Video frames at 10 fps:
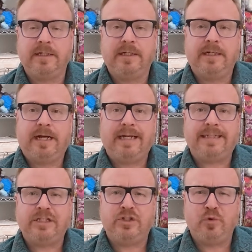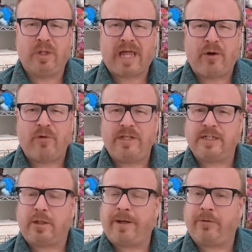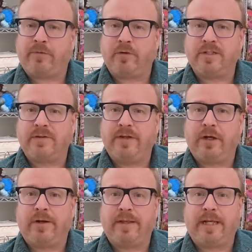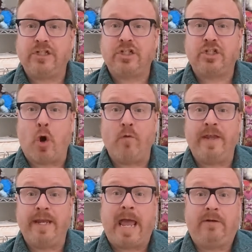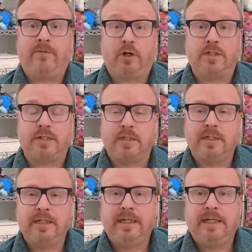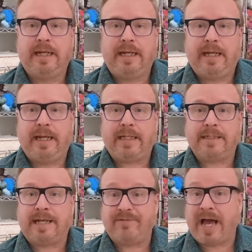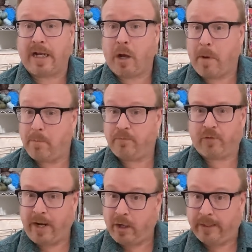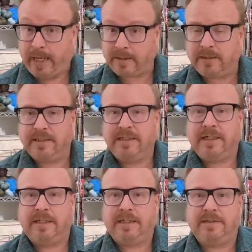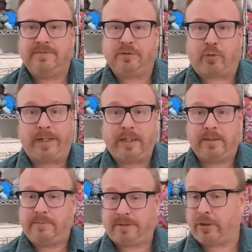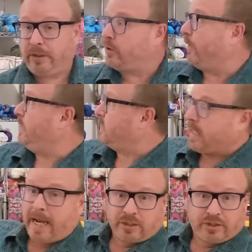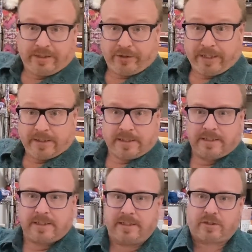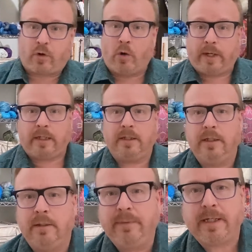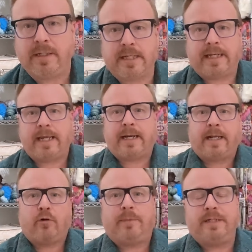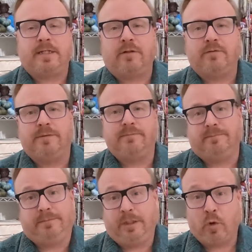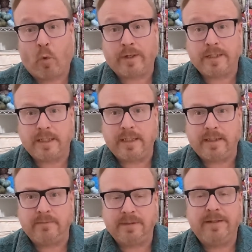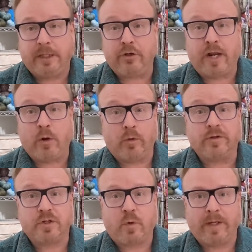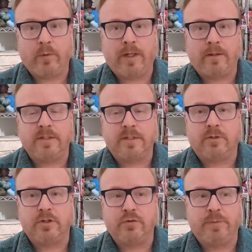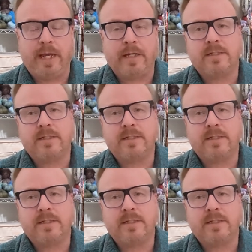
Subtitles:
I didn't do a lot with it till about the first of the year, and then I just dove in head first and have not come up for air yet. Starting to create a stash. There it is. It's growing because I cannot help myself. I'm in quarantine, and the internet works quite well, and so does UPS.